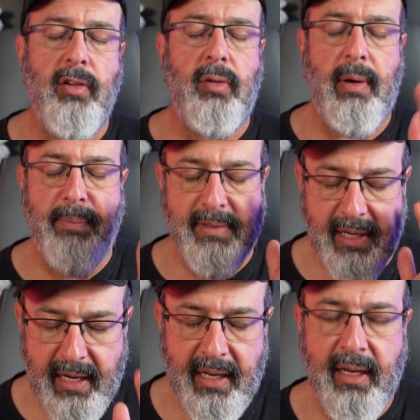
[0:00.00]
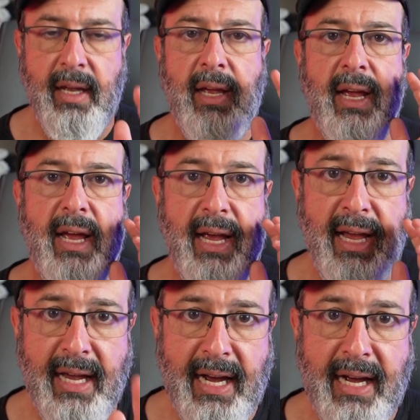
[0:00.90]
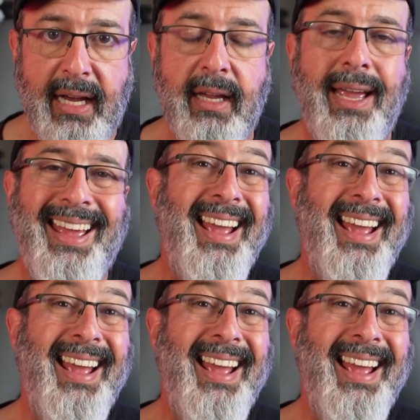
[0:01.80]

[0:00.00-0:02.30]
So I'm telling AI